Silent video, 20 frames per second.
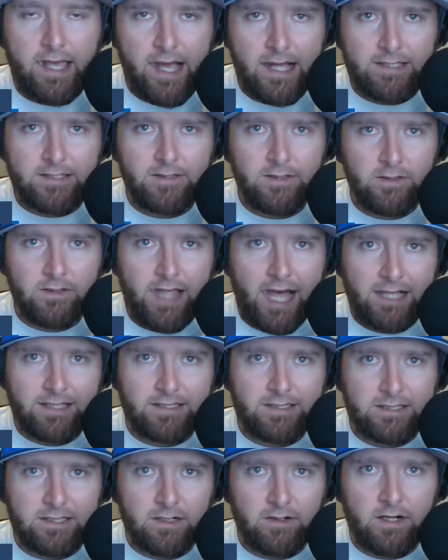canceled
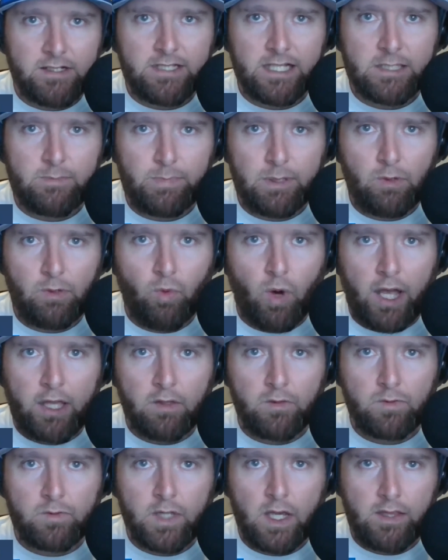that series against
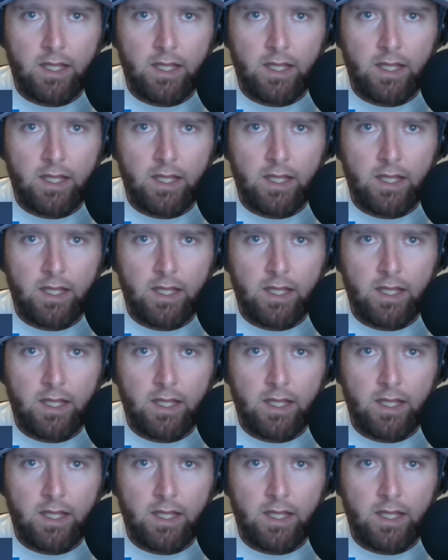BYU,